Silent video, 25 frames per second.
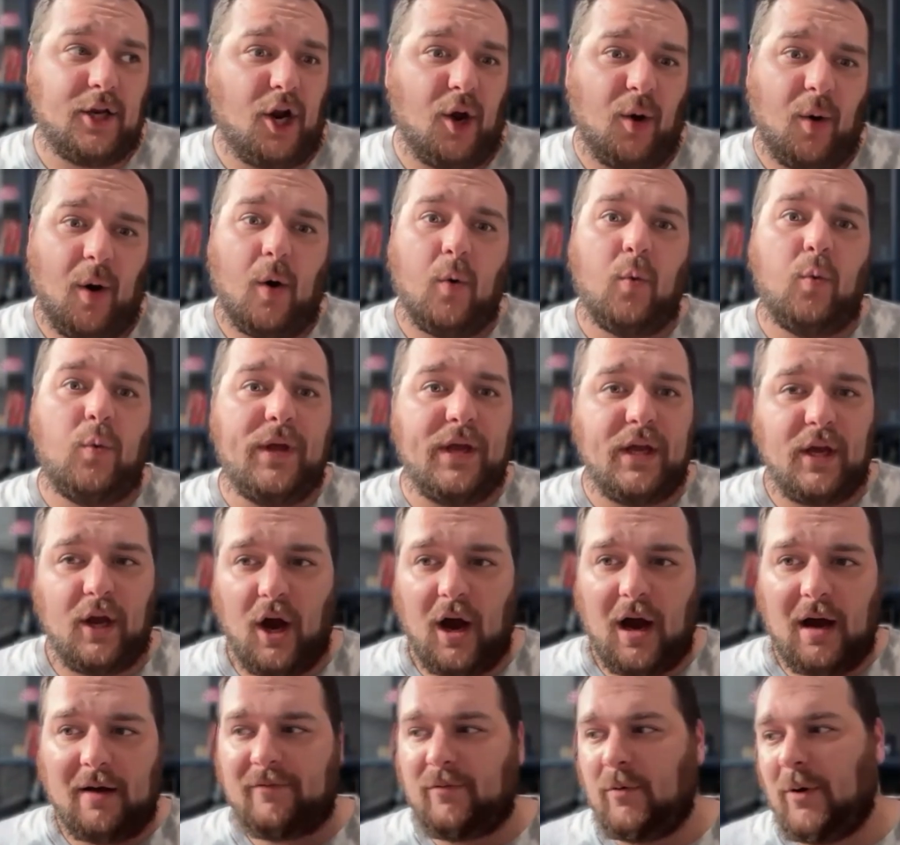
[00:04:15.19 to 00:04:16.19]
a week
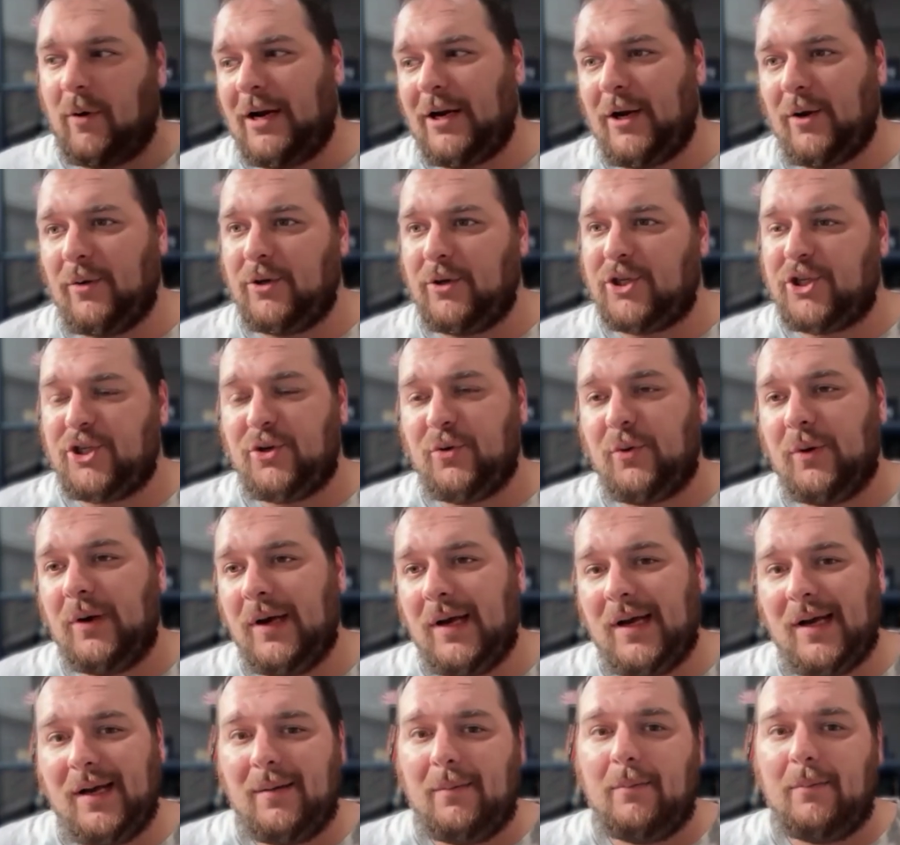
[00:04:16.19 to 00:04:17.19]
off where I don't do
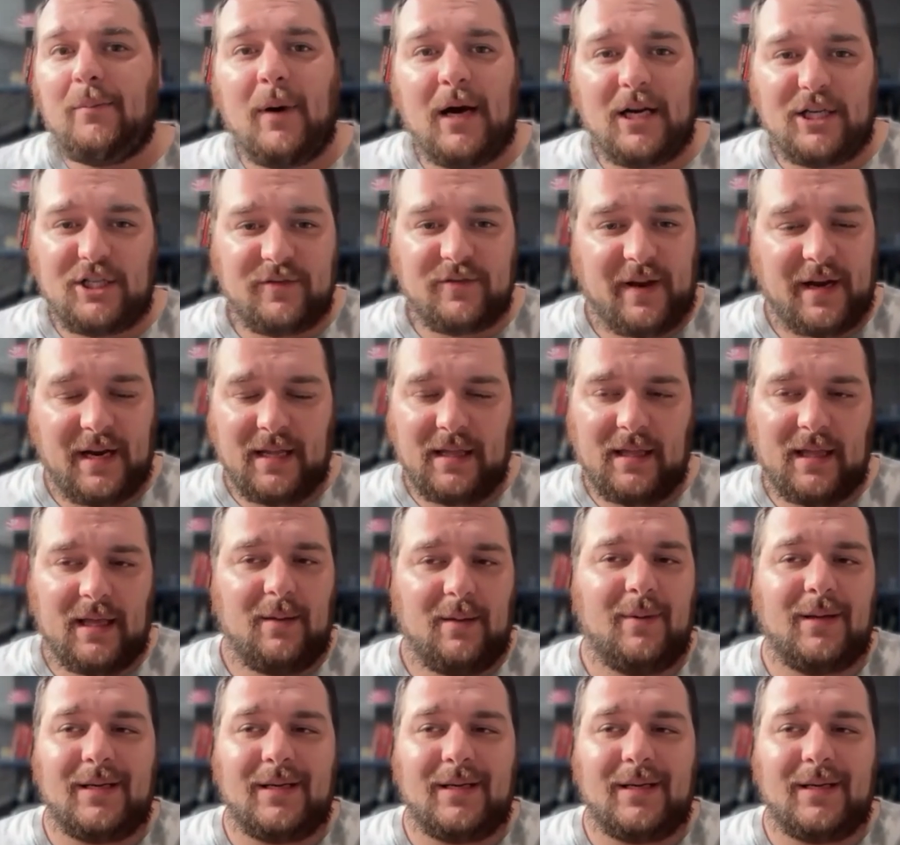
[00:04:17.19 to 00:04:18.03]
much of anything.